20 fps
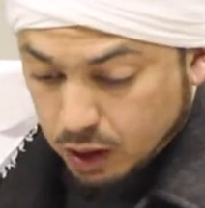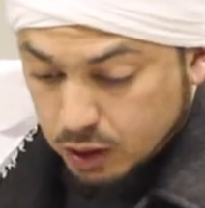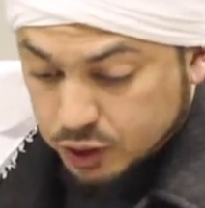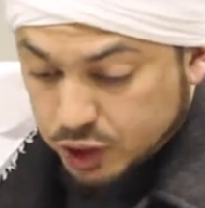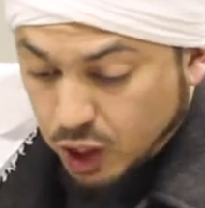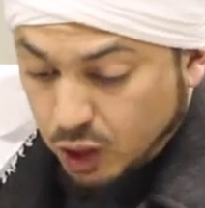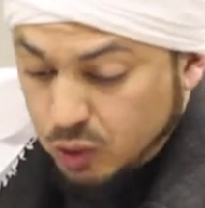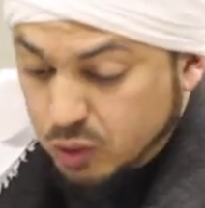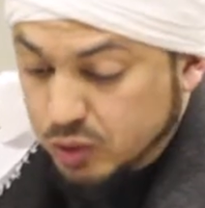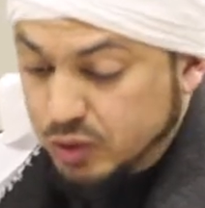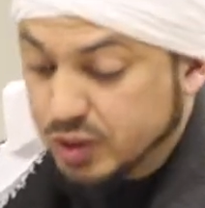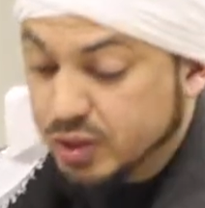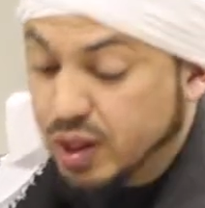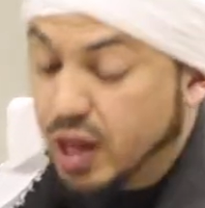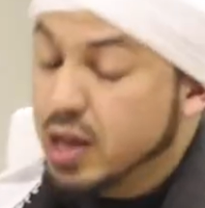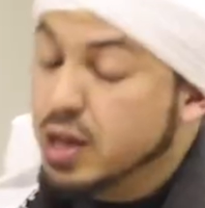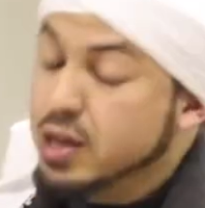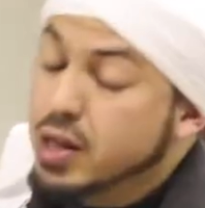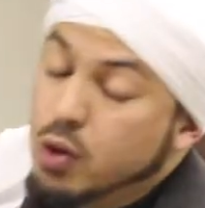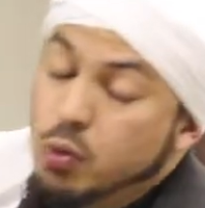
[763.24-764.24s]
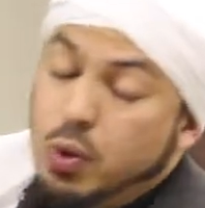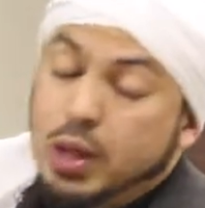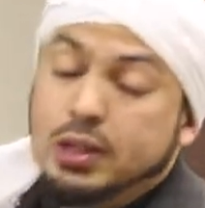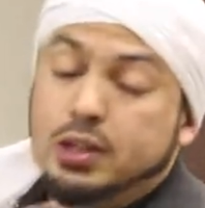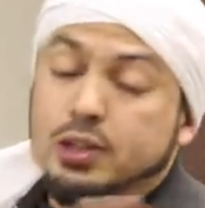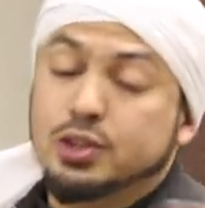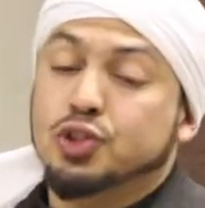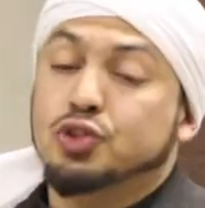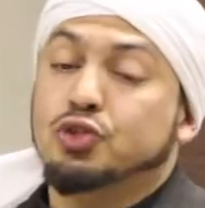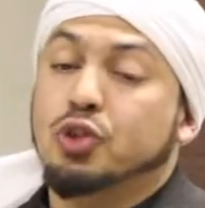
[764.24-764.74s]
so they, they
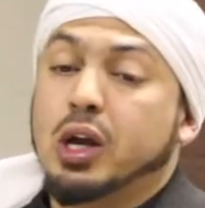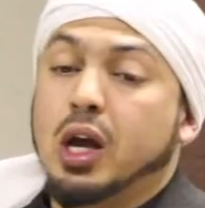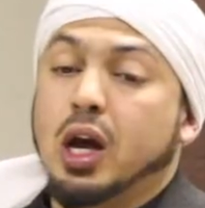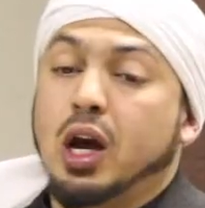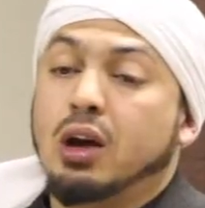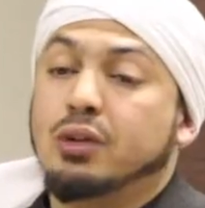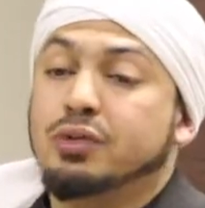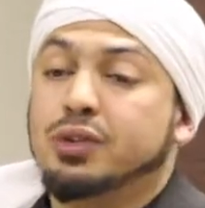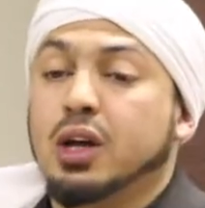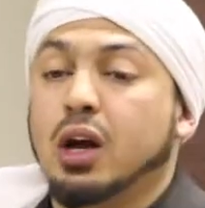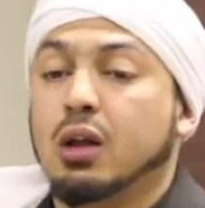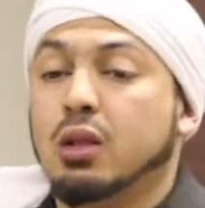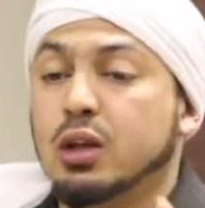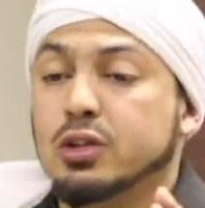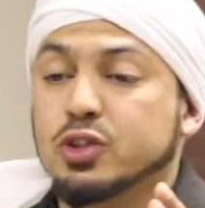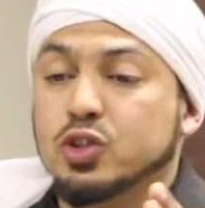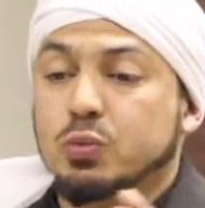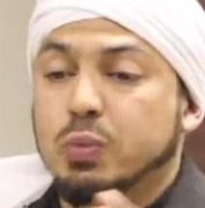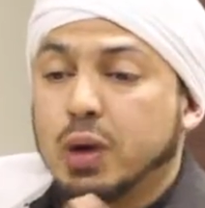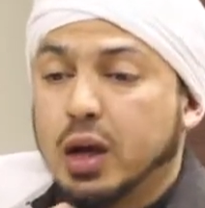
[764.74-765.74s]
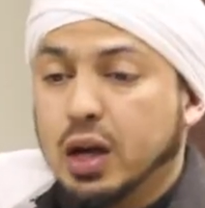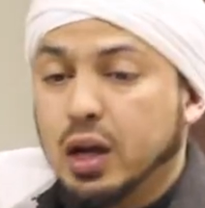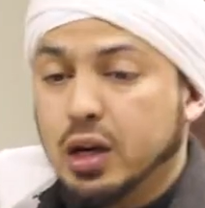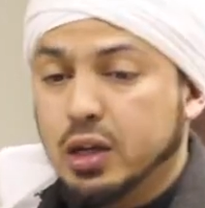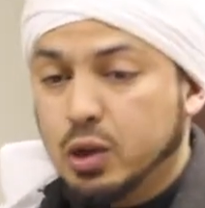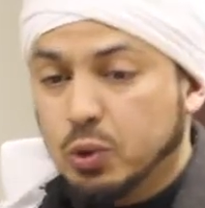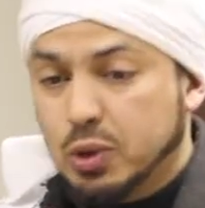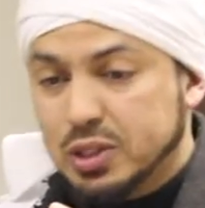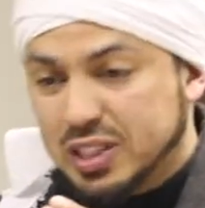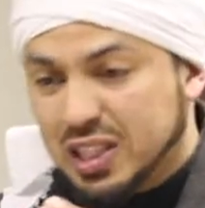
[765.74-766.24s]
went astray after Allah
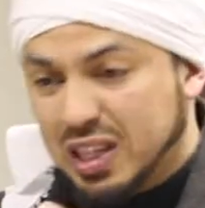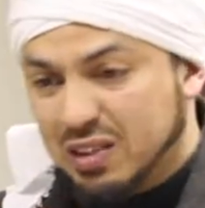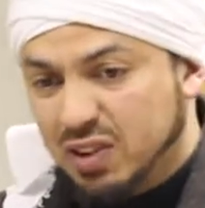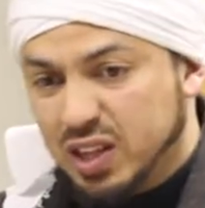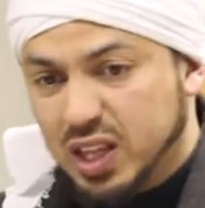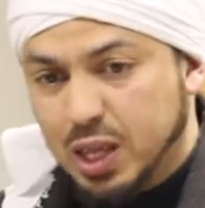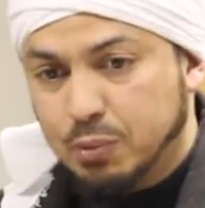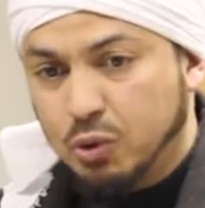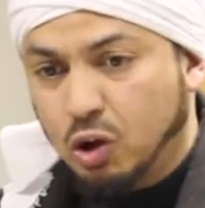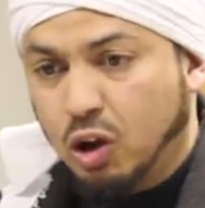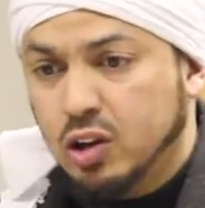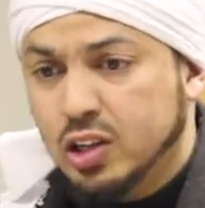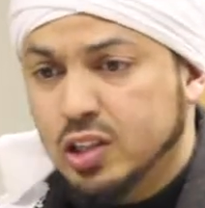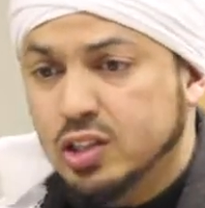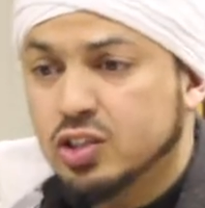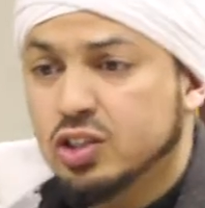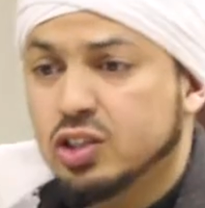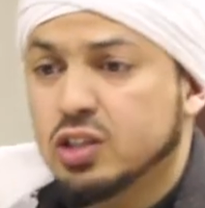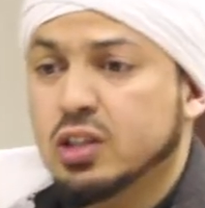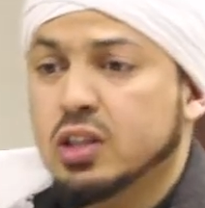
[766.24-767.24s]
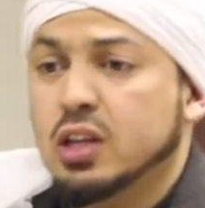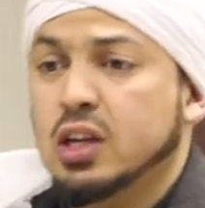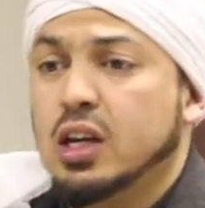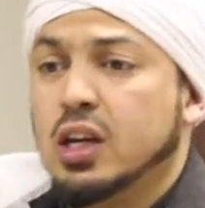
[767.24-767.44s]
subhanahu wa has given them knowledge